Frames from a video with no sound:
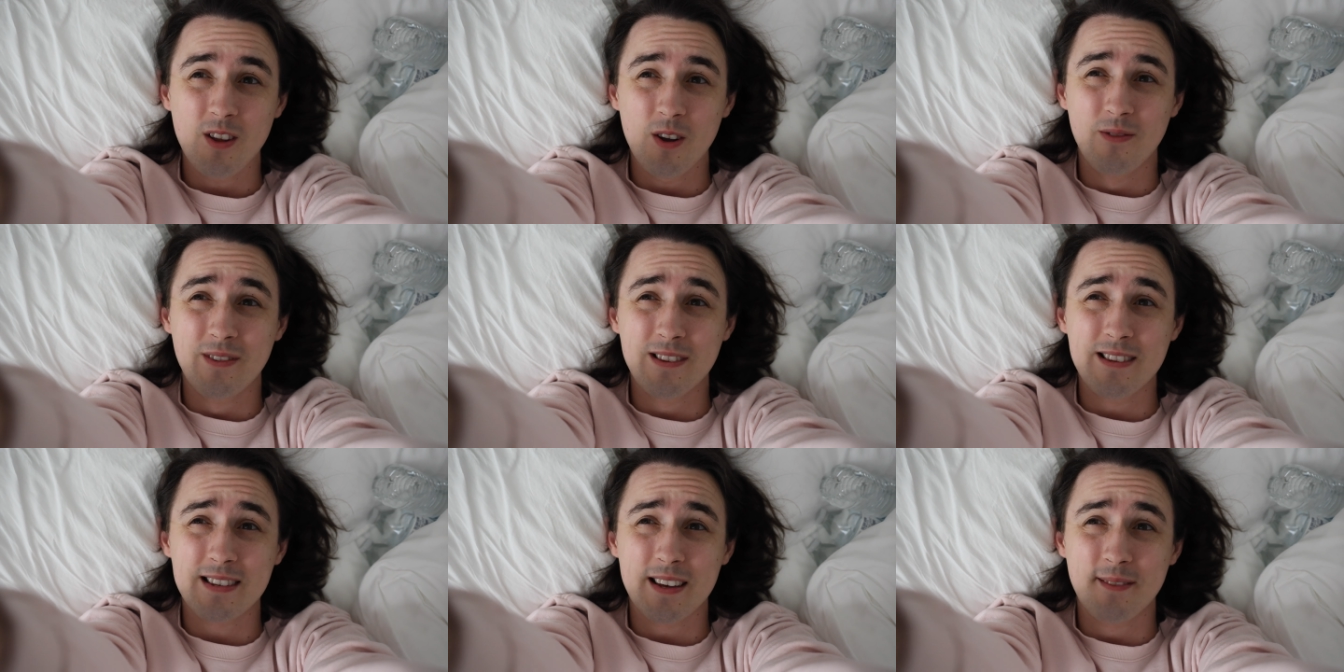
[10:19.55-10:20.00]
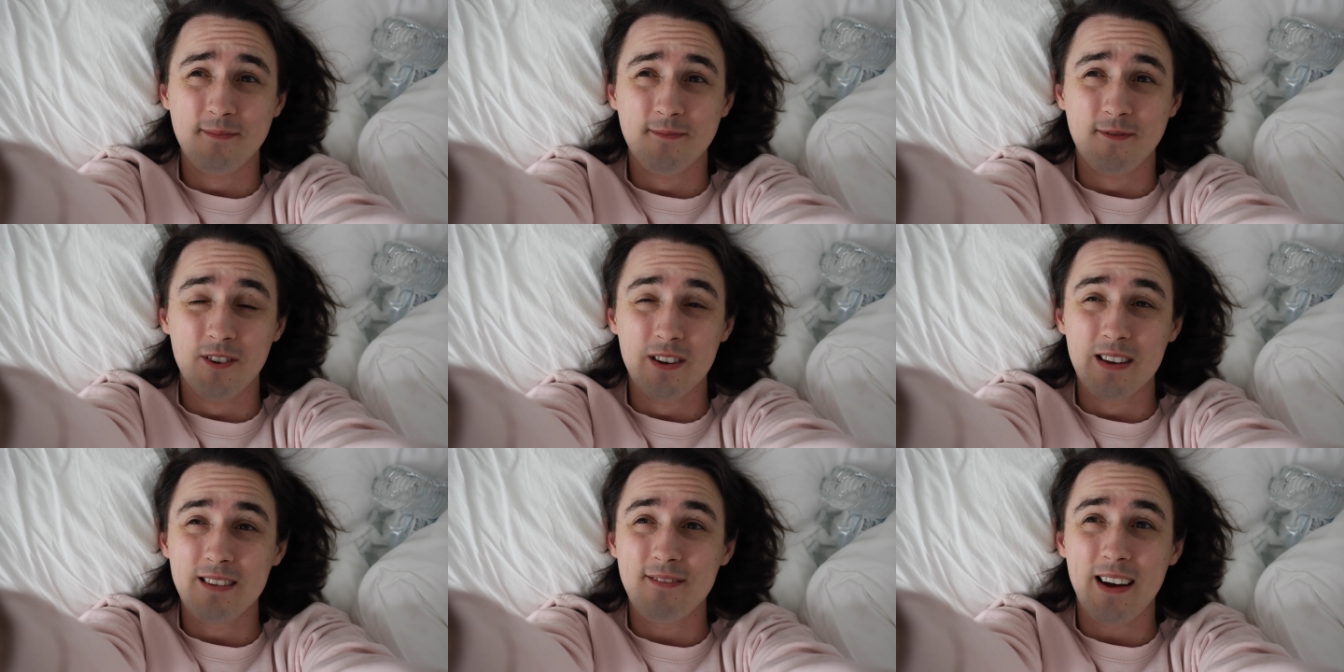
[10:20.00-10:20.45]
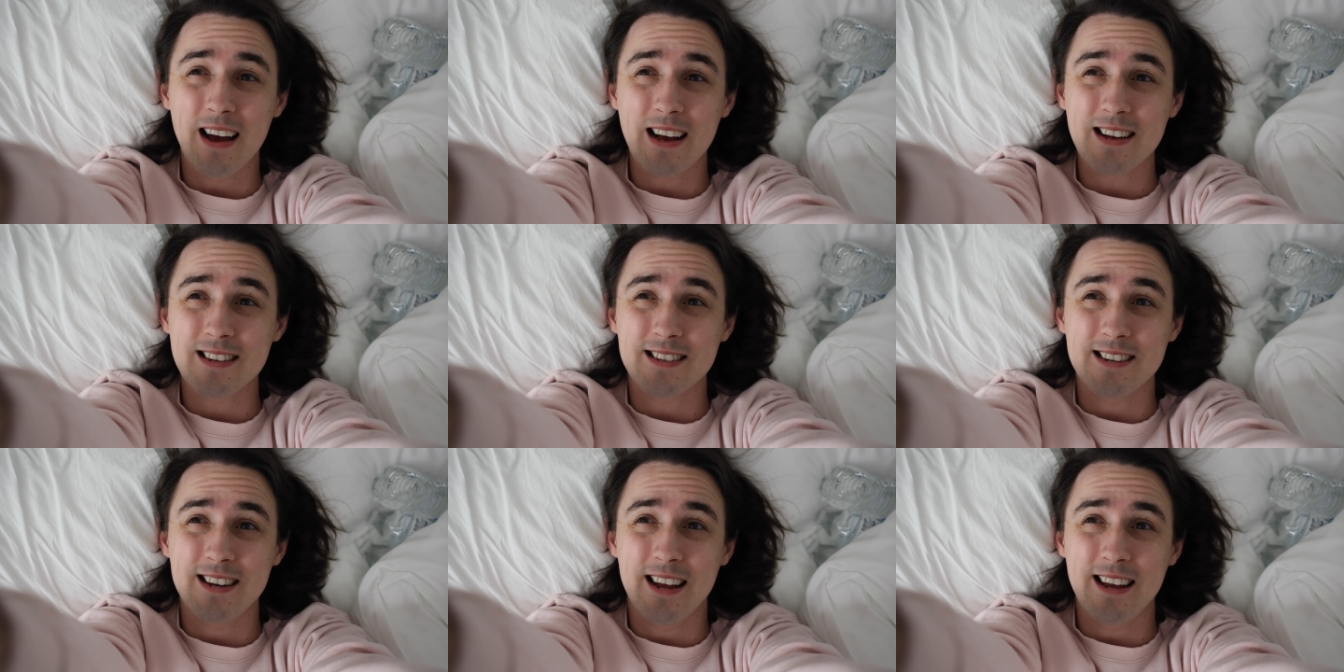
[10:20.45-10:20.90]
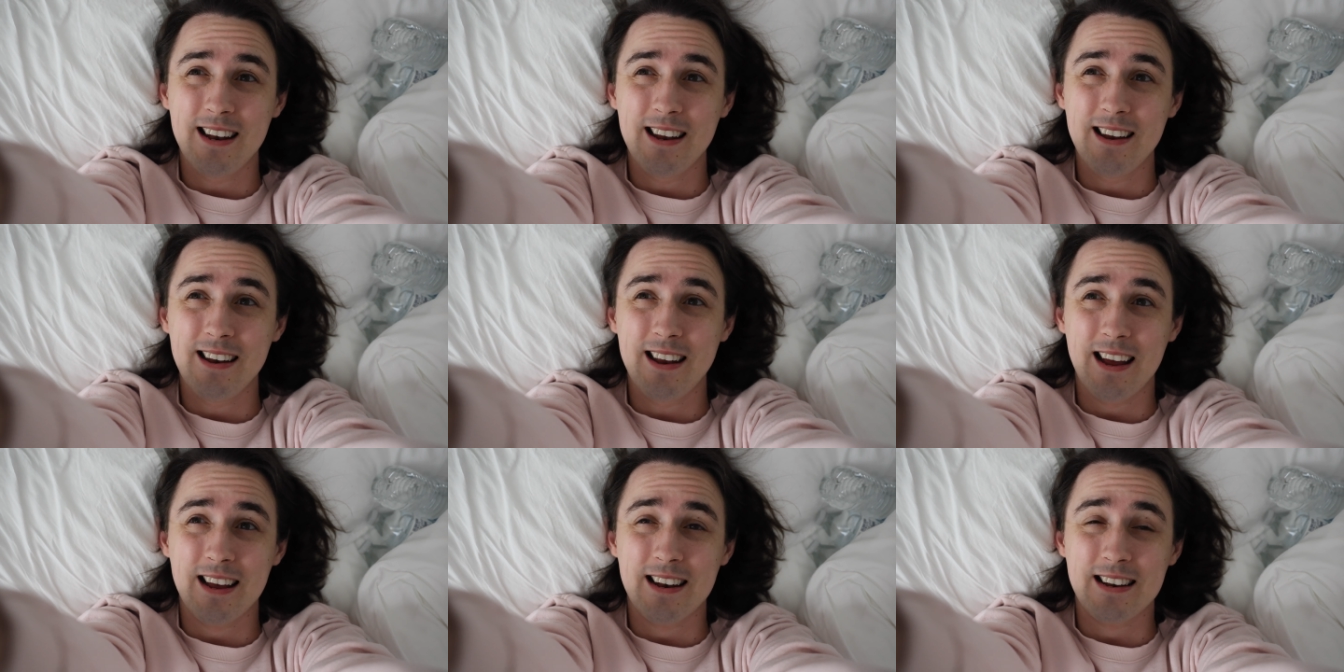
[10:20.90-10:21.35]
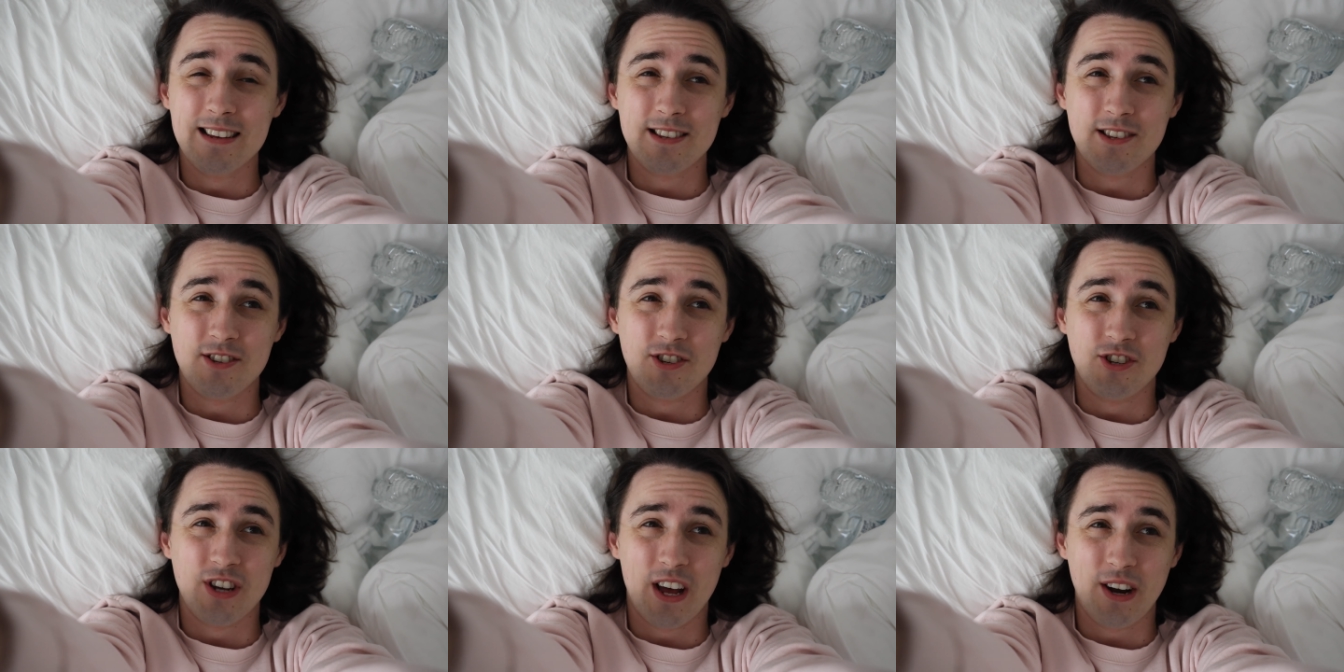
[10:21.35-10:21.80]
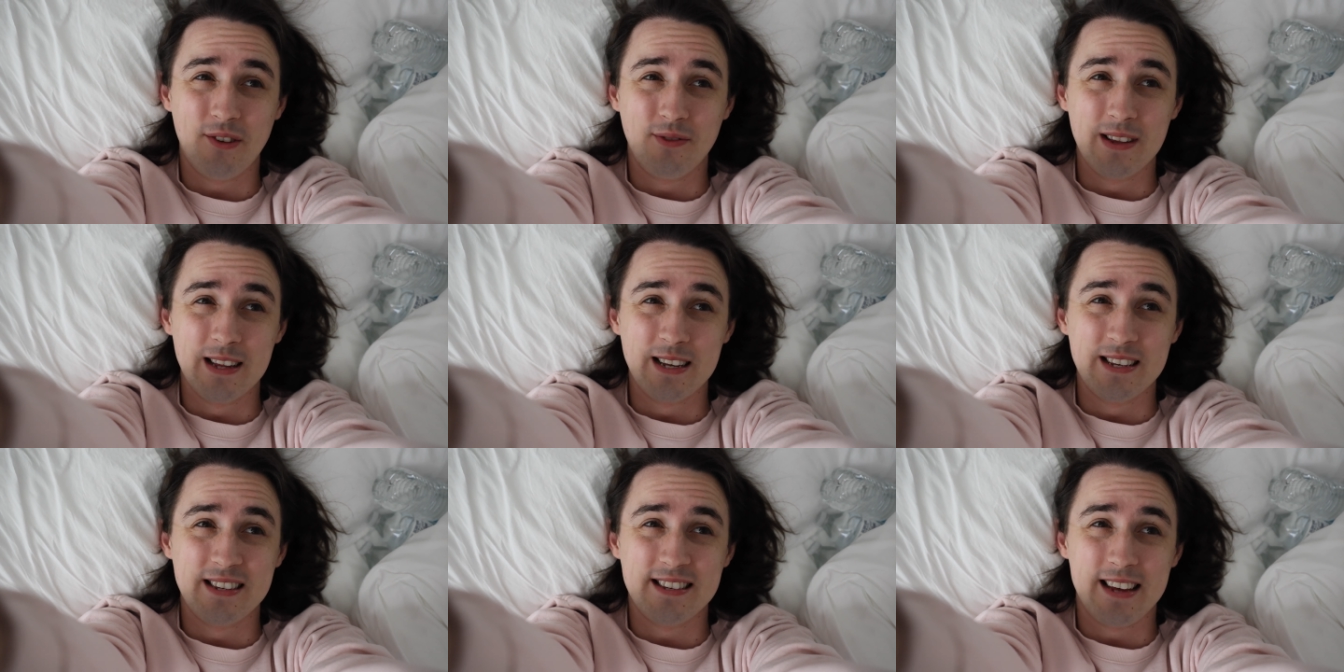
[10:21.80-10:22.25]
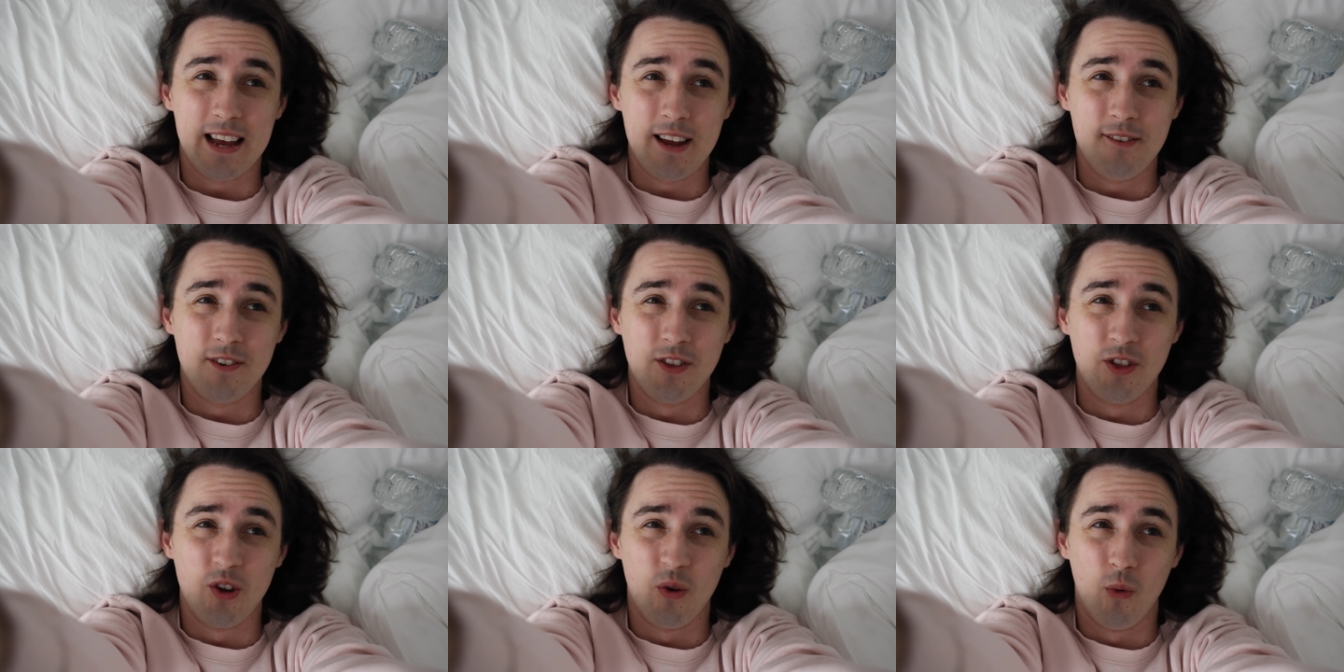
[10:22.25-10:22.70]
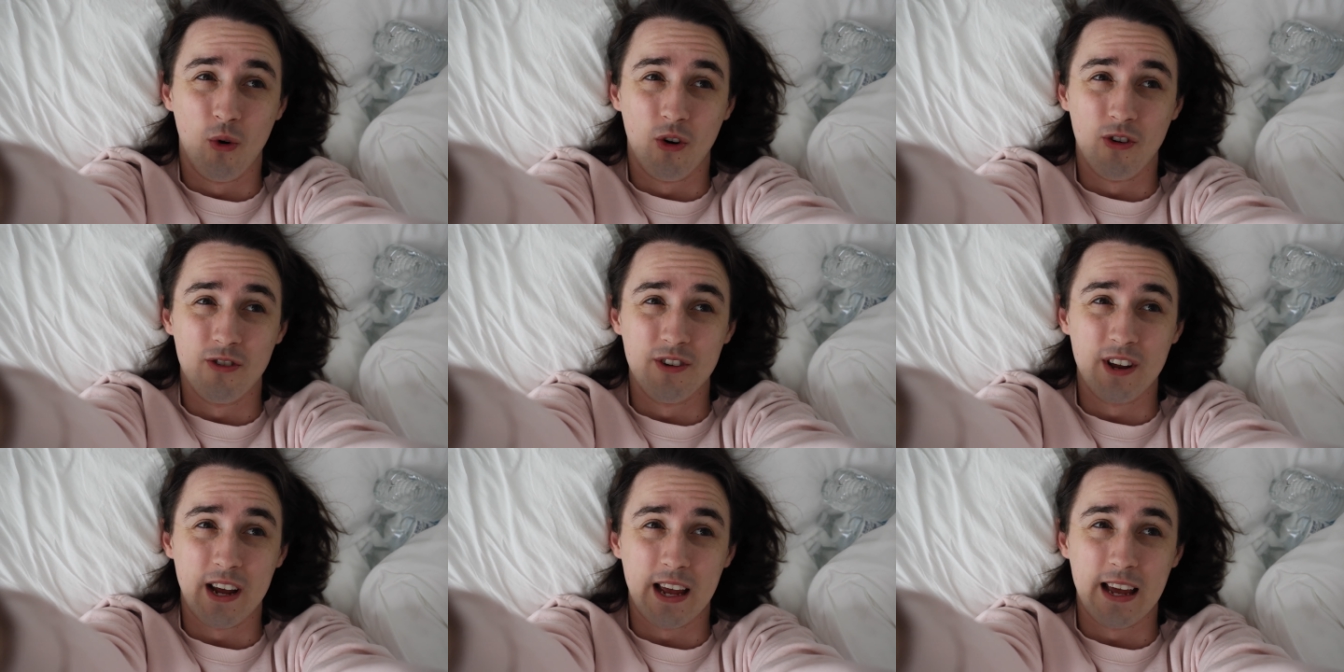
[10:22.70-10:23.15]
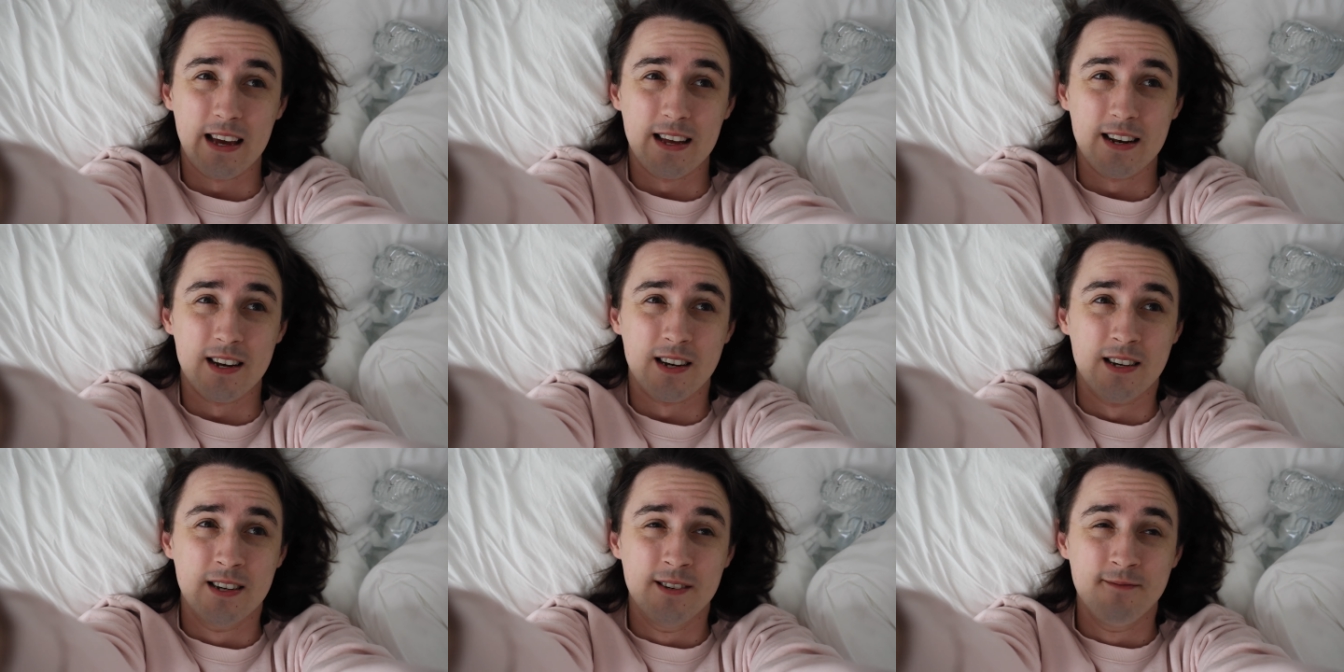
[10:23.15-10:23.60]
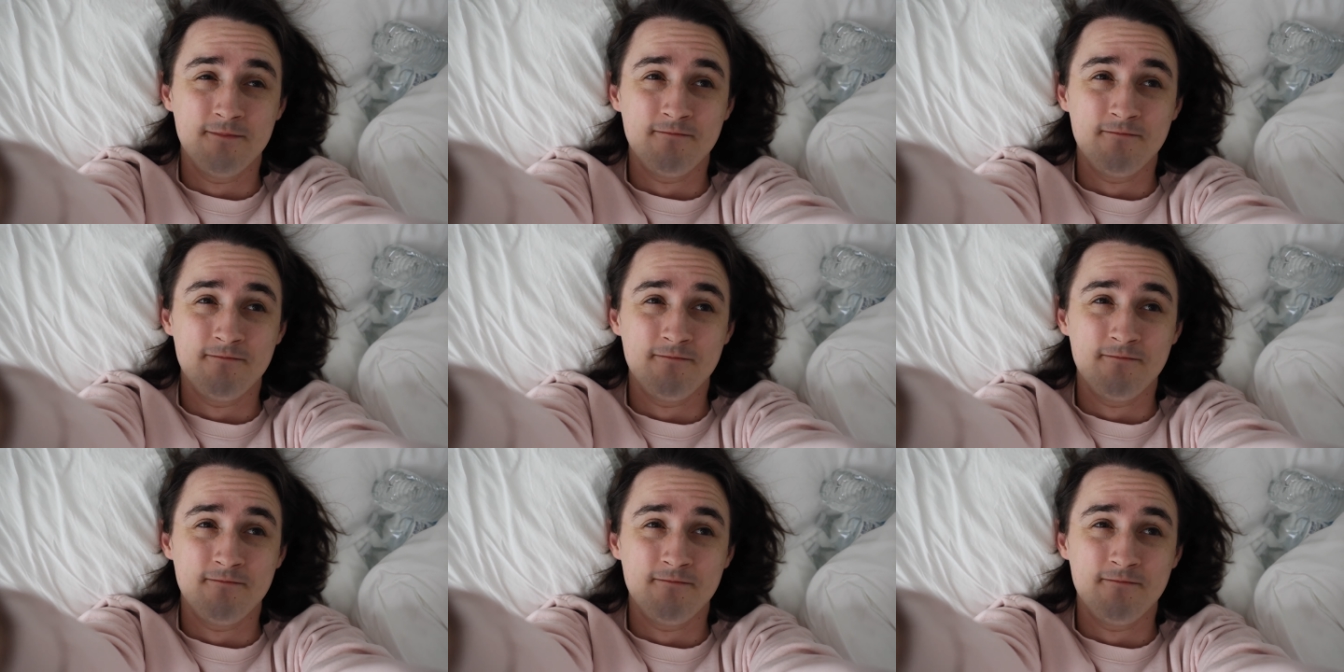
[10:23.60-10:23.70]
once I'm fully vaccinated and it's generally safe in the world again.